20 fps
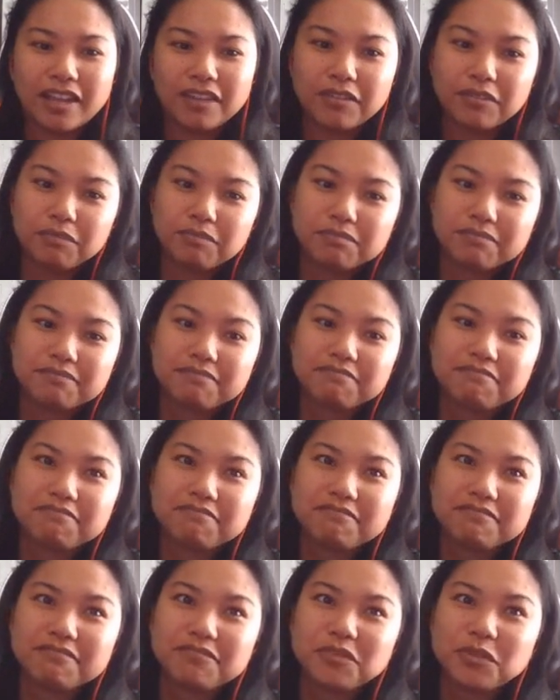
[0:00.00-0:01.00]
I
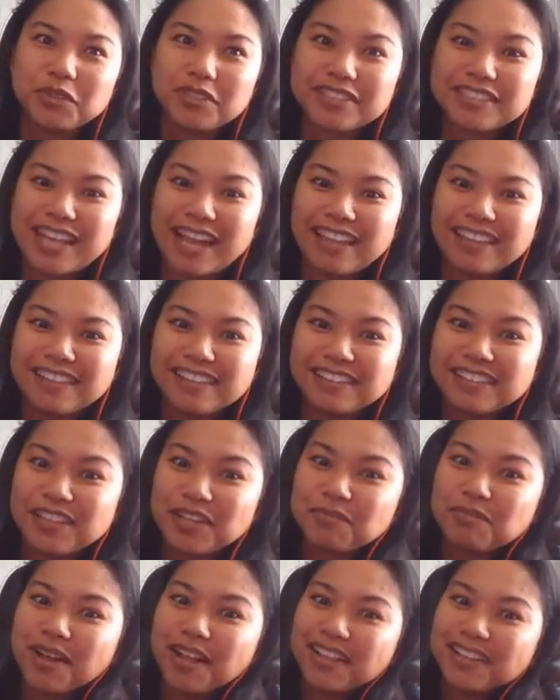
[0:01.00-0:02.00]
will silently
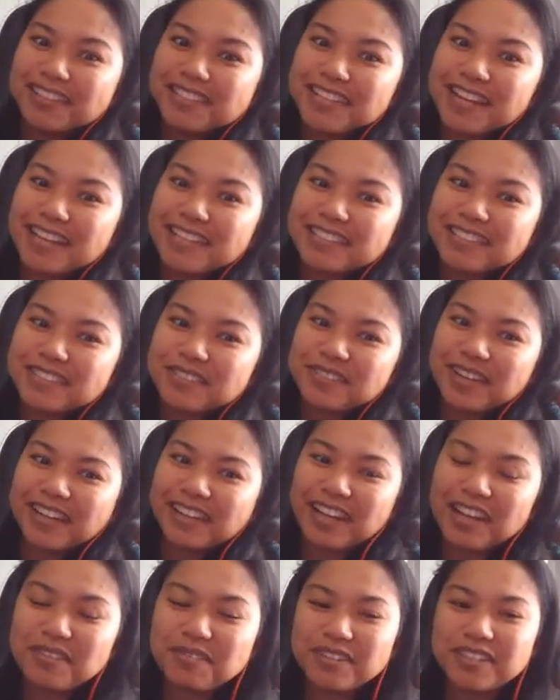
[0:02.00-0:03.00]
apologize to
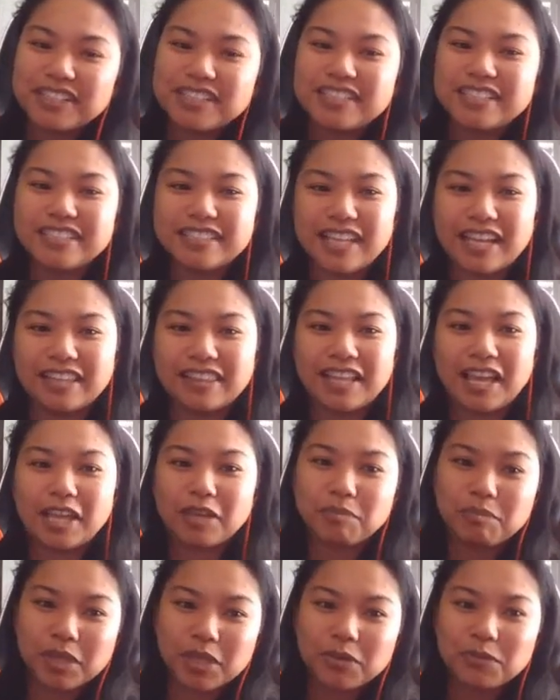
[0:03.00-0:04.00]
my neighbors and,
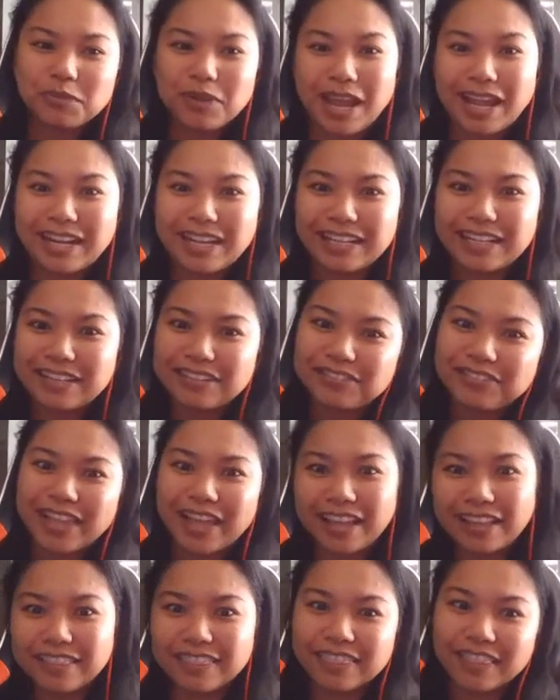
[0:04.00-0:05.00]
like, be ready if
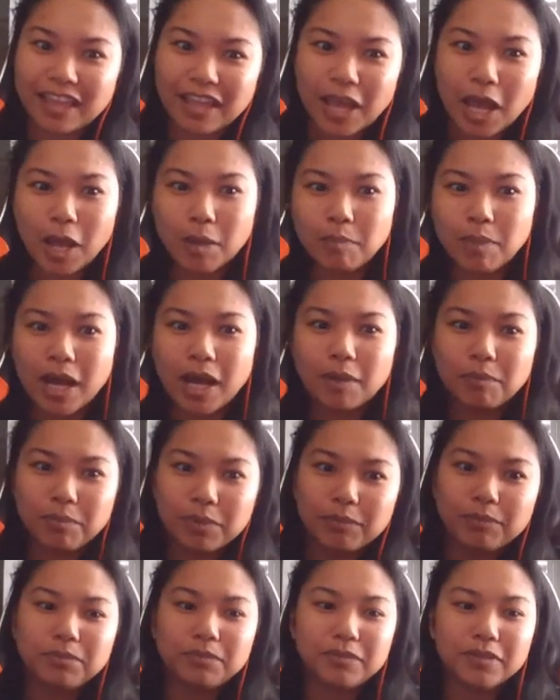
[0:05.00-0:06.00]
they come up
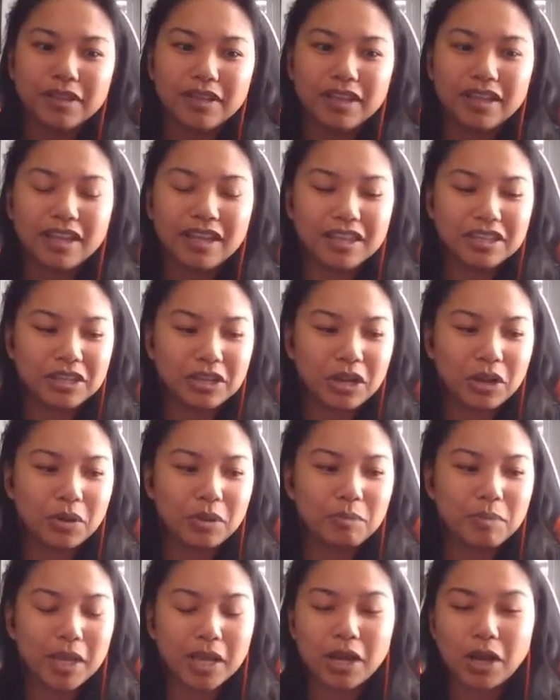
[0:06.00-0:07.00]
and, you know,
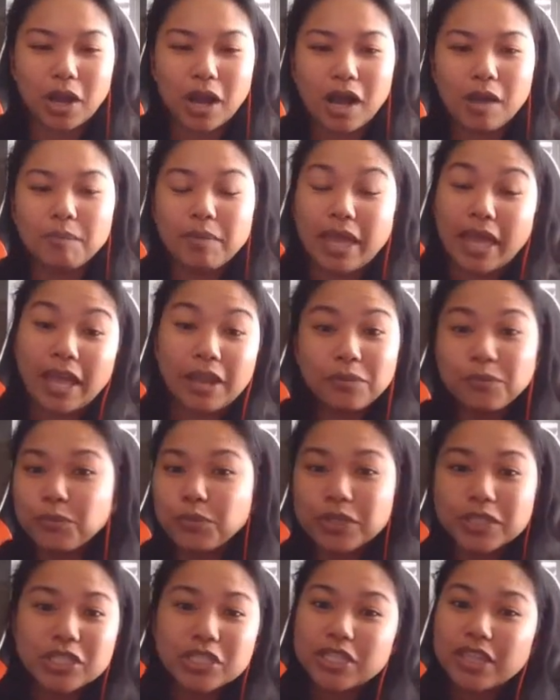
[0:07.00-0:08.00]
and make a comment, and
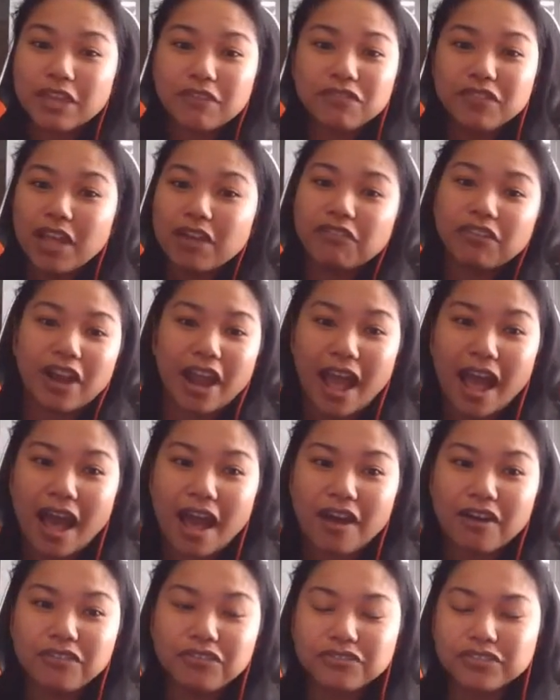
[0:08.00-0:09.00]
which they've never
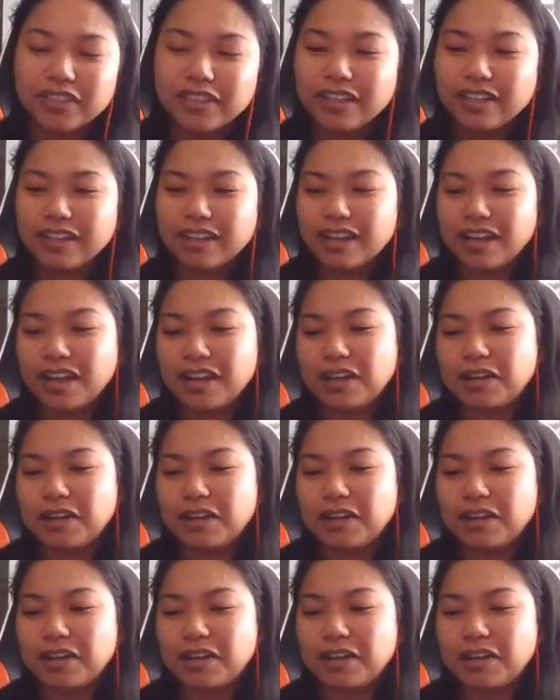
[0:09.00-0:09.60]
have. Yeah.